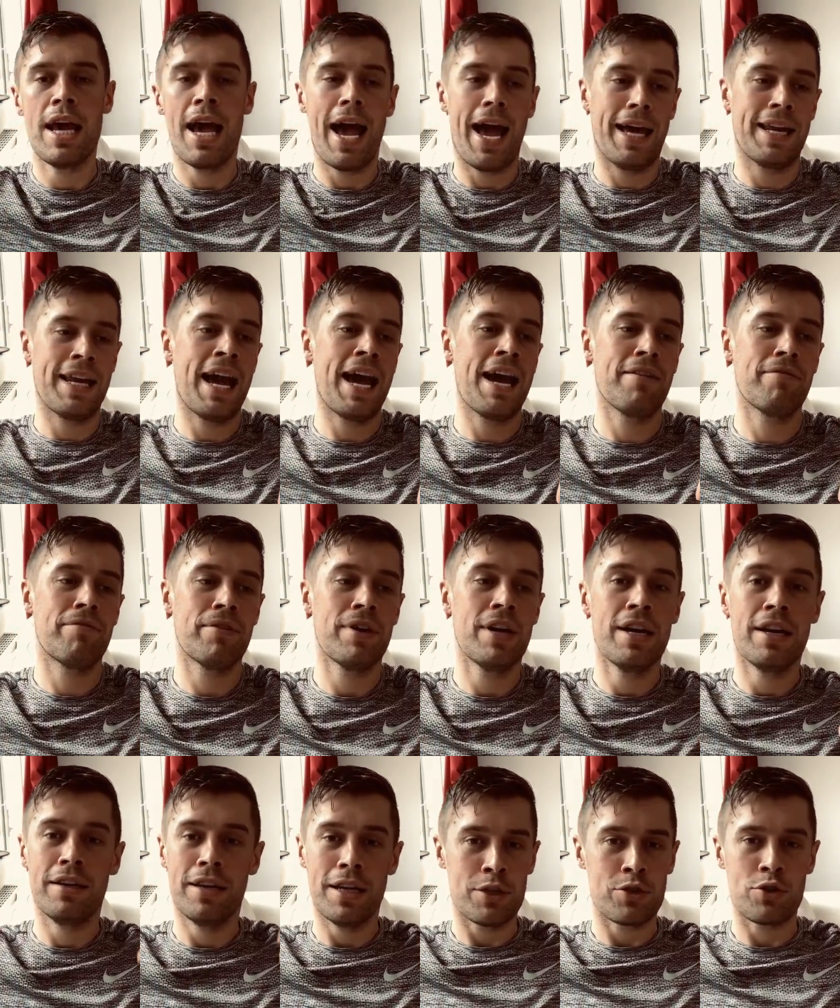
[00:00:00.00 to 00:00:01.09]
and have
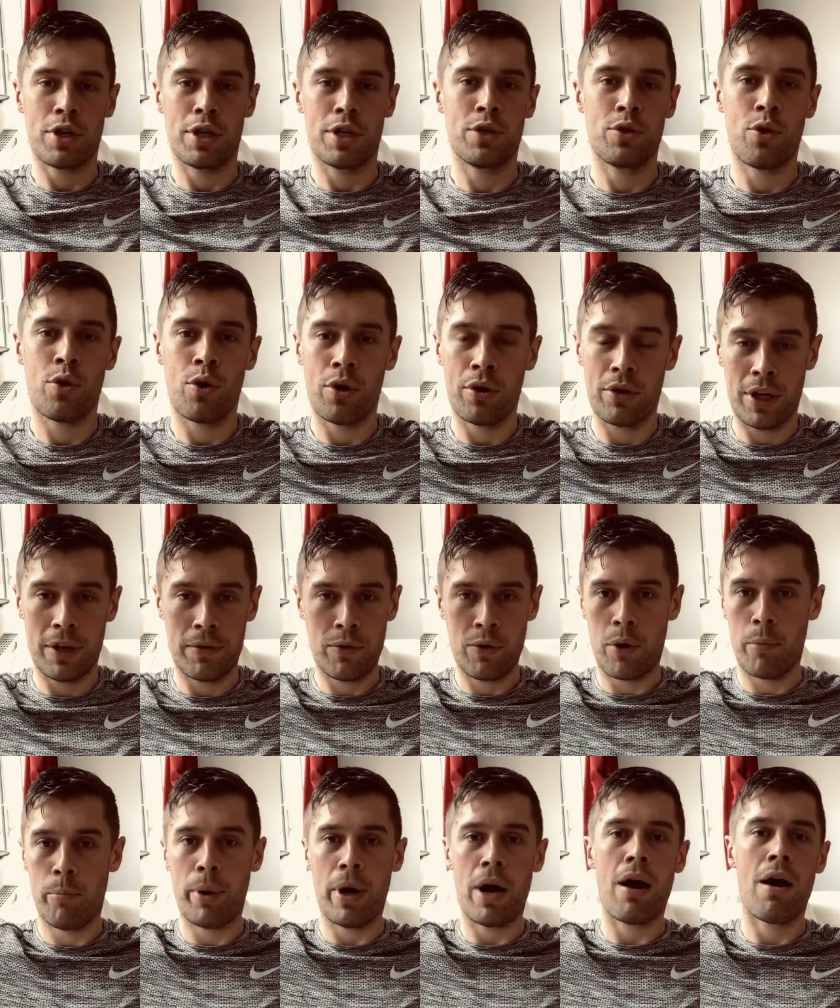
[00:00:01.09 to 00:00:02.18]
literally if you're
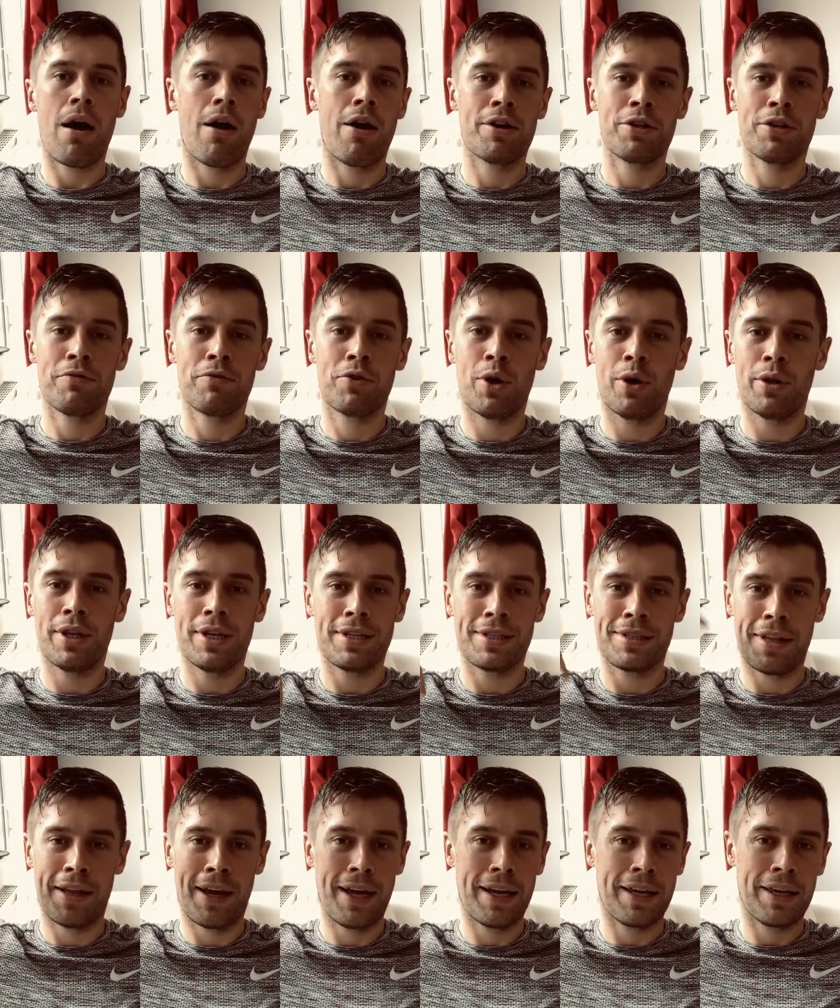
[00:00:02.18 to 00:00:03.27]
a bar and you've got this
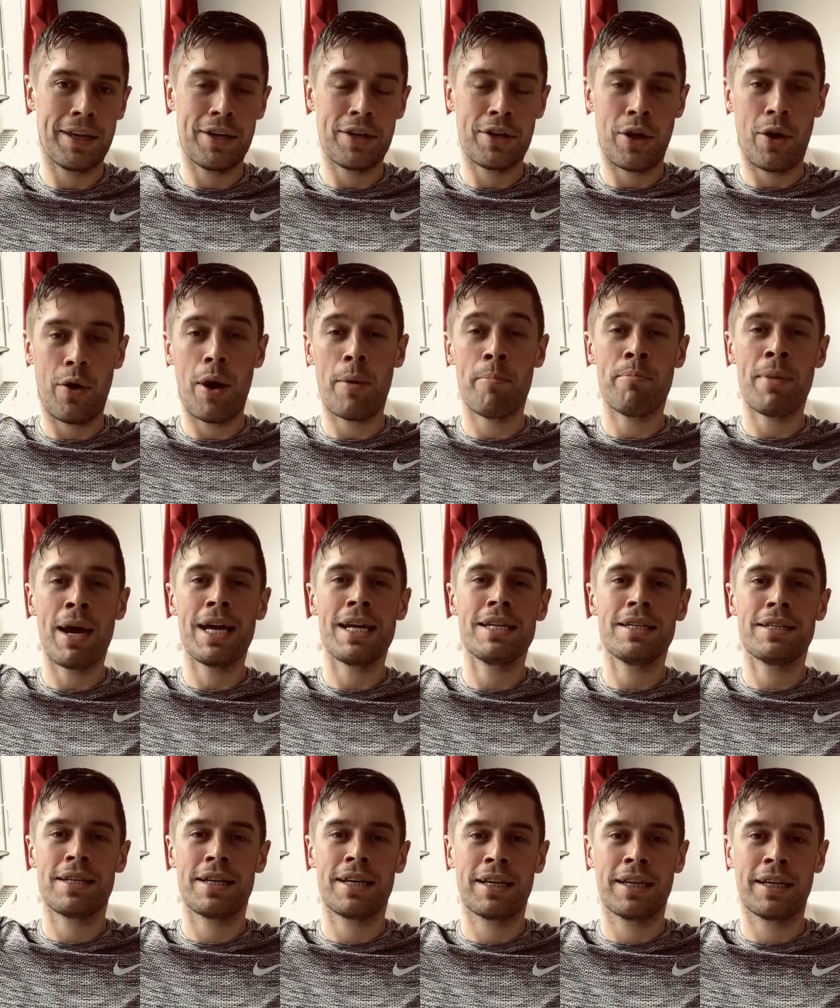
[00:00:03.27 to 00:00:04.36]
like, you know,
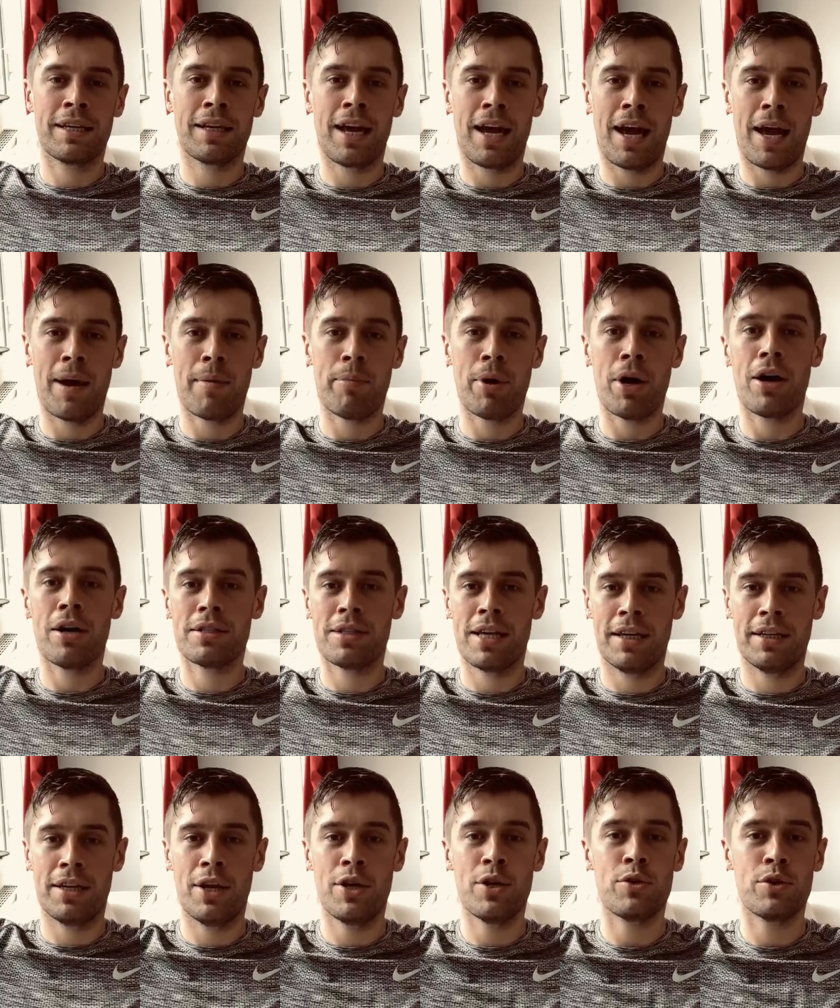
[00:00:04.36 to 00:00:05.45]
amazing
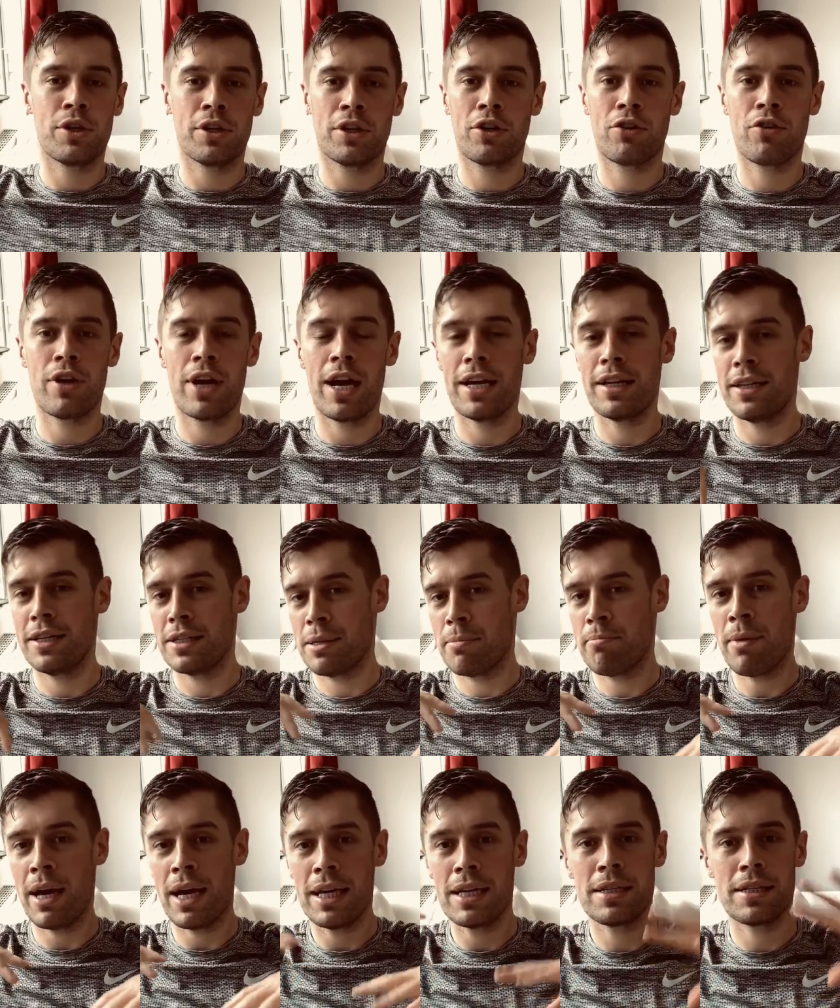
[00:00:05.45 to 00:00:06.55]
bartender who can create these
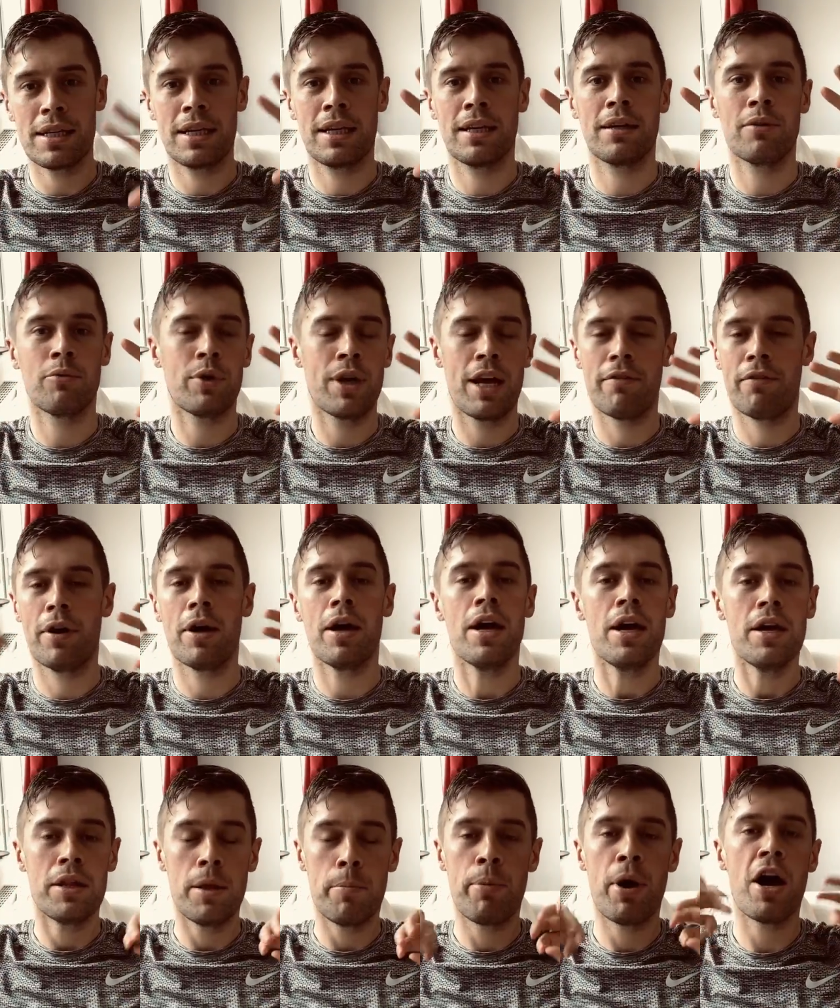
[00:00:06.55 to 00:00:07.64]
amazing, whatever,
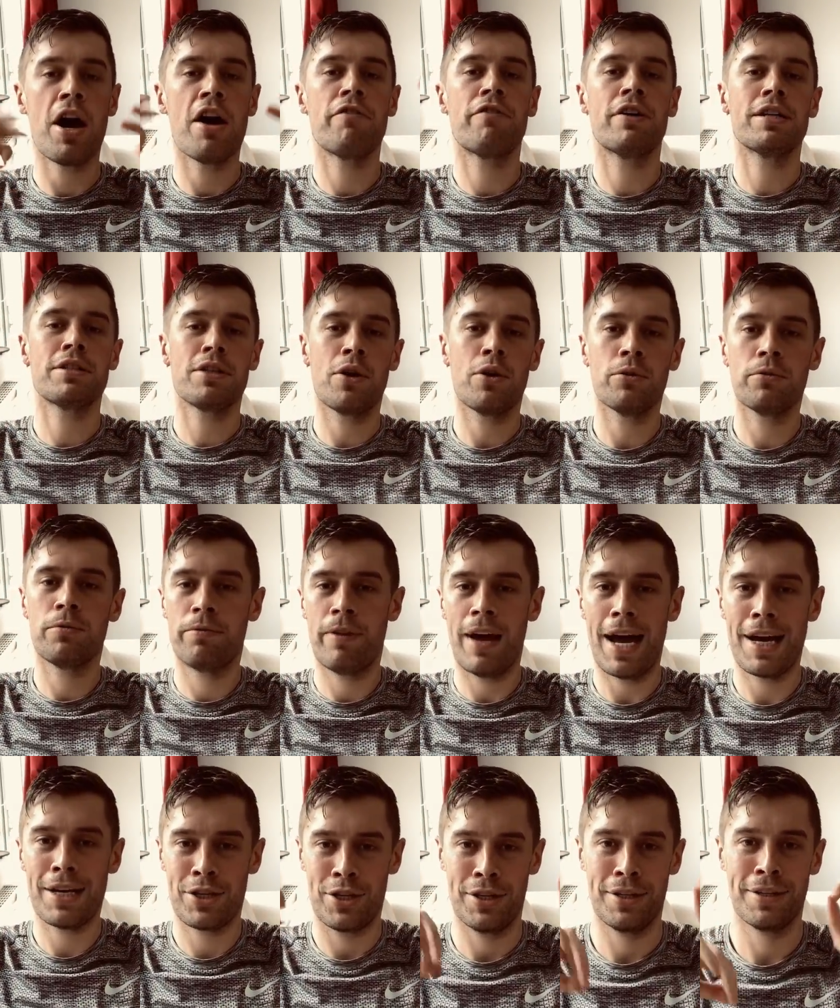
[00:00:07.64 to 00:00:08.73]
the perfect old
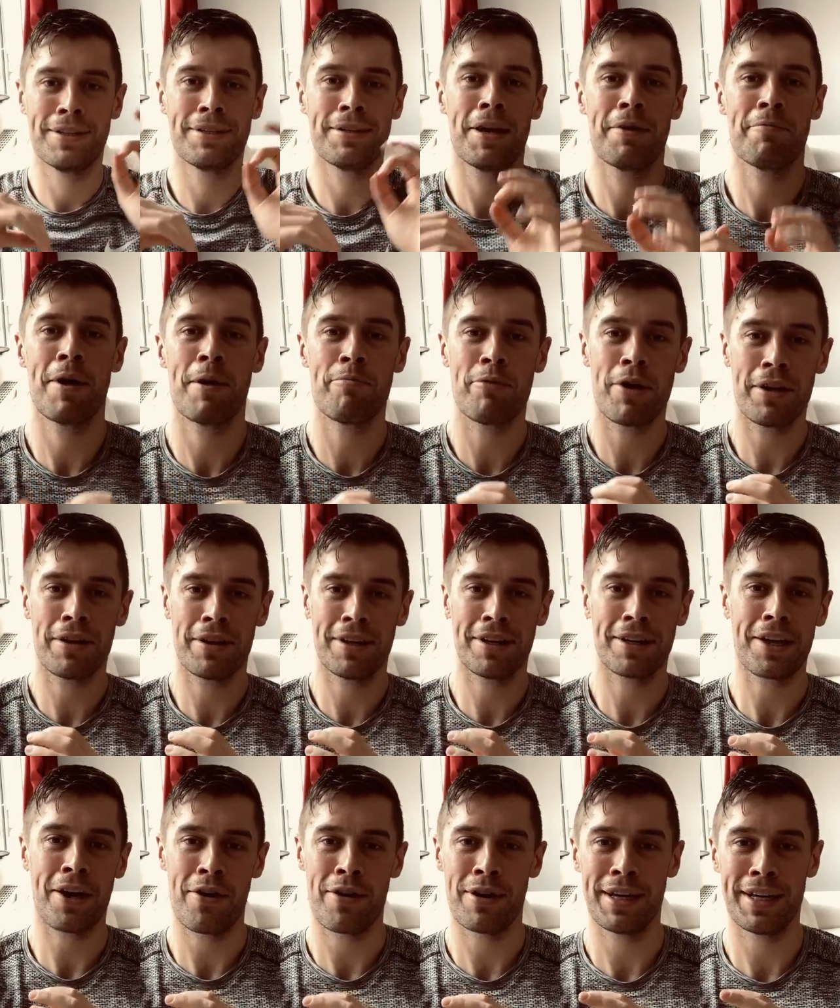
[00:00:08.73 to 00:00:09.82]
fashioned, like my brother
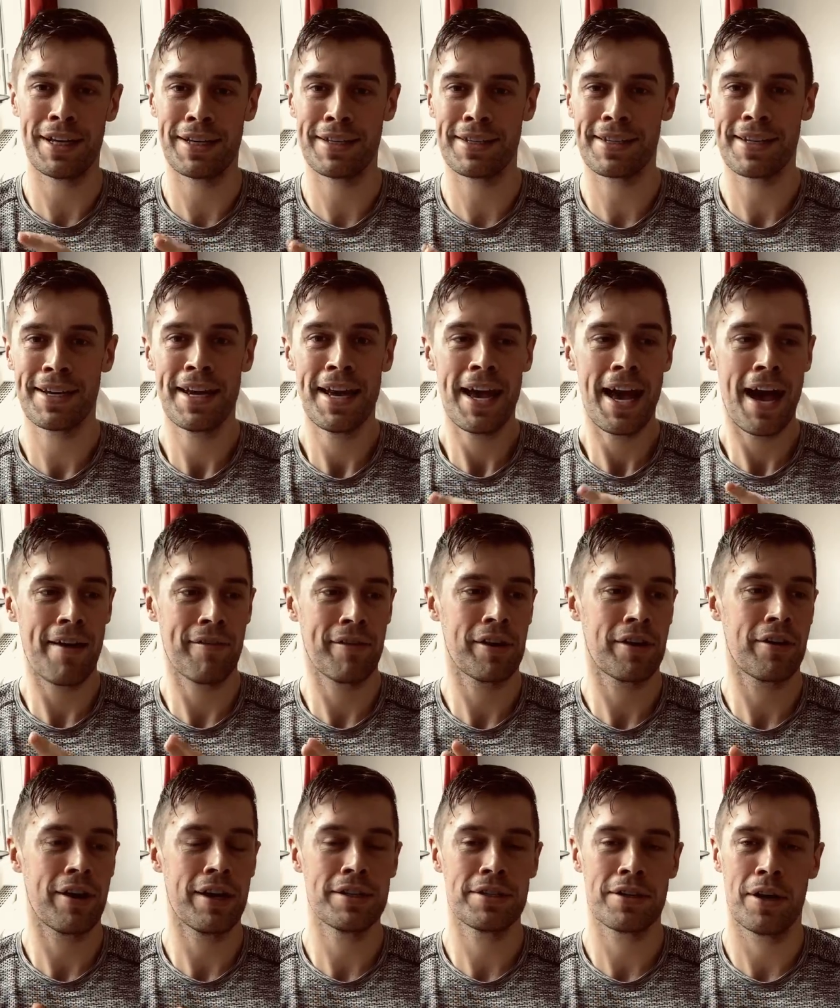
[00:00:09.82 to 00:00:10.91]
currently is having a
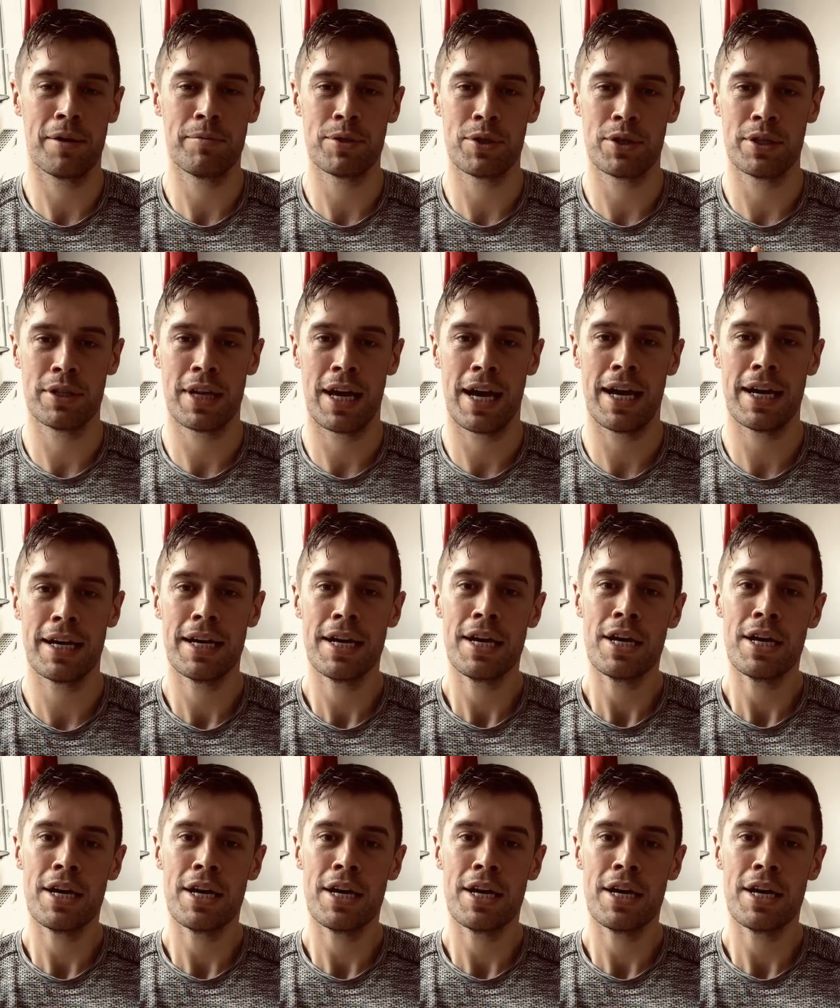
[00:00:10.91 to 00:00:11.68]
great time doing that.